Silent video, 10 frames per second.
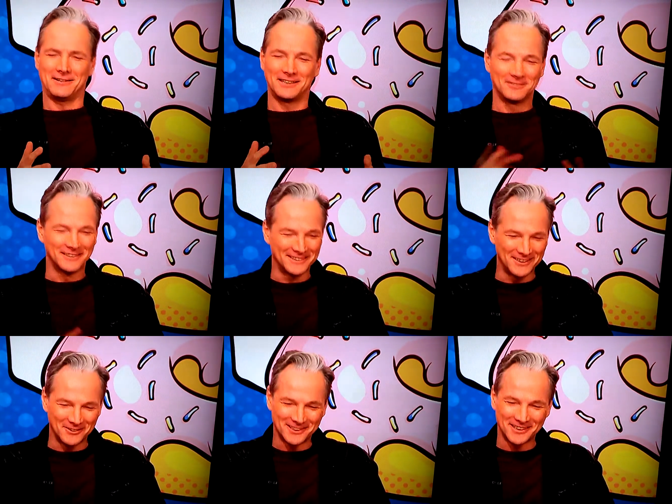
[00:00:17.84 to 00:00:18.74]
how did I even,
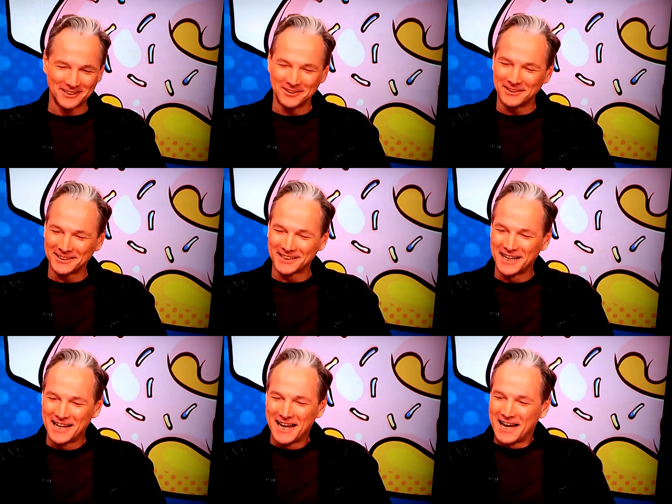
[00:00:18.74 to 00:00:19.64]
you know, decide to do that?
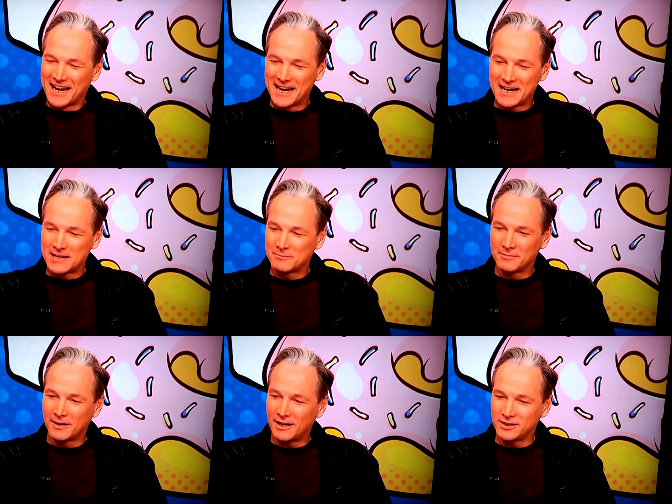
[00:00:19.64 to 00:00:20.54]

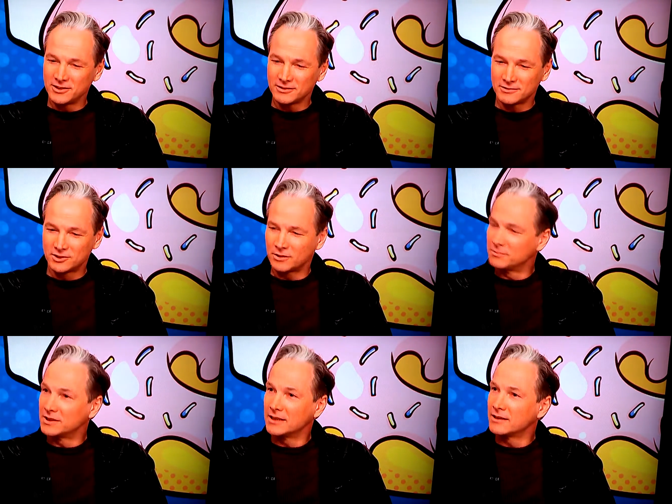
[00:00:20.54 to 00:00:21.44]
Um, I just
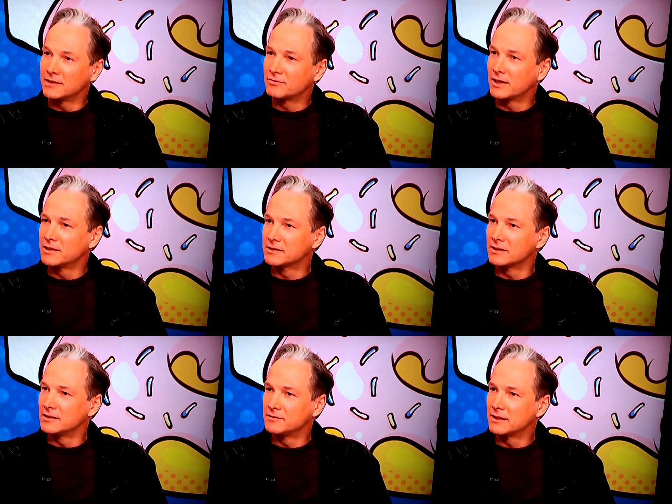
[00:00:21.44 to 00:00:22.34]
jumped in. I had friends
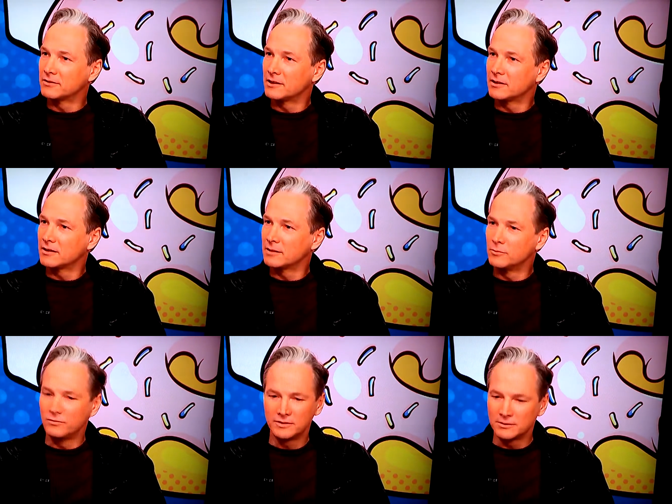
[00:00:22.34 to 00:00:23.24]
that lived out there. I
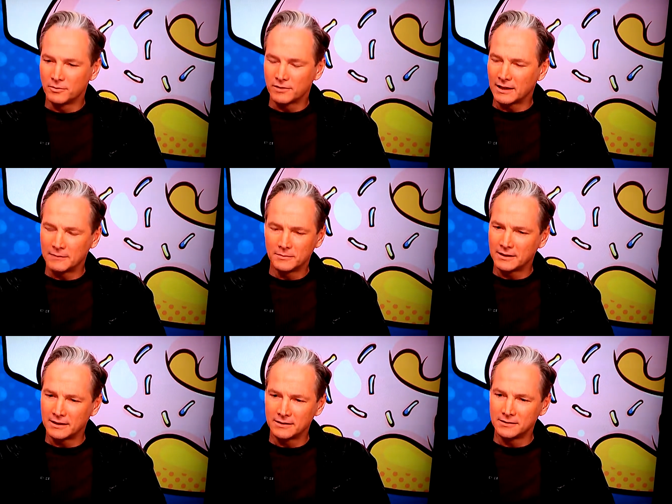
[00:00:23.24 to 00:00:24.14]
moved in with them,
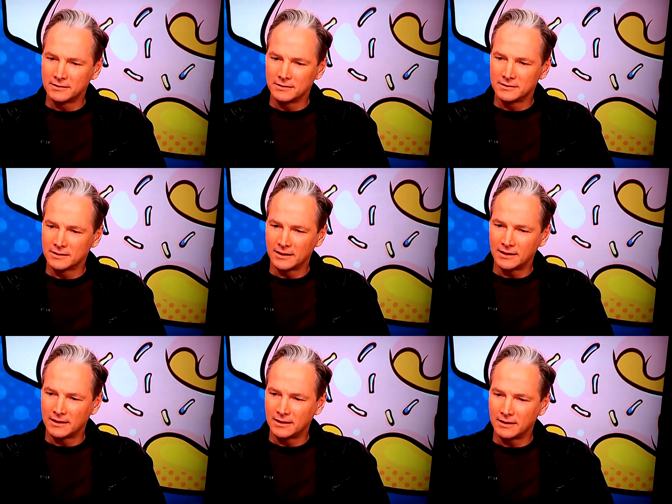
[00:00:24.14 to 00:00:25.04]
and
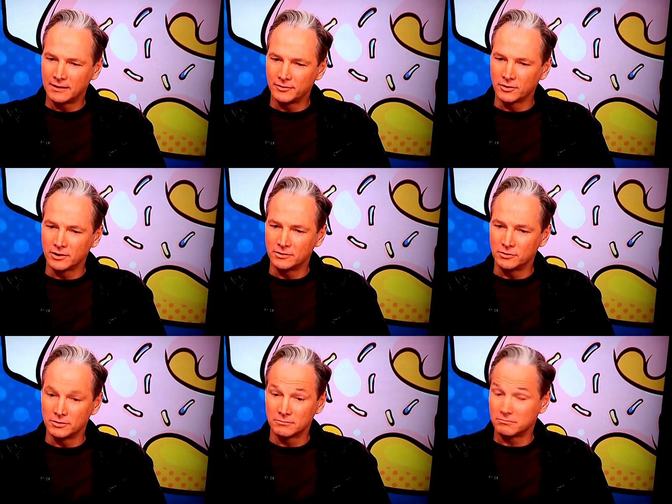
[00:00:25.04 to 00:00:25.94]
uh, if you're going to
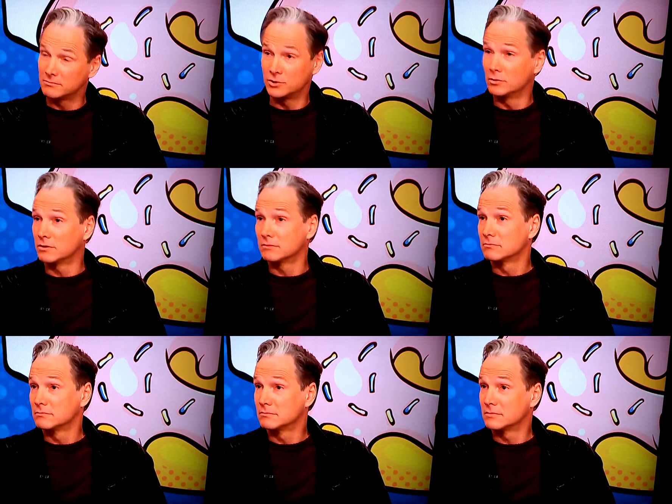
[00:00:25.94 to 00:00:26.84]
do it, do it.
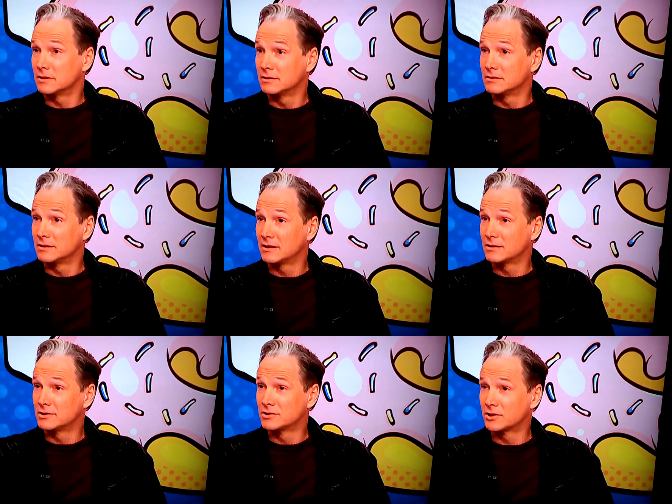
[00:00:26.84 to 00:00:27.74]
And
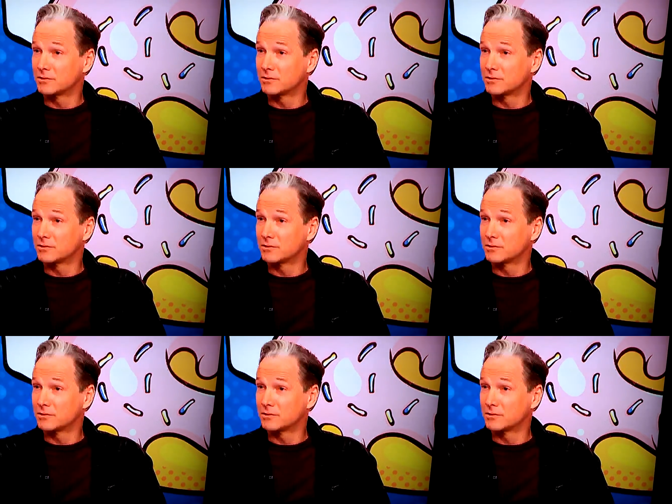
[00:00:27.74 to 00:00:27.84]
uh, just first.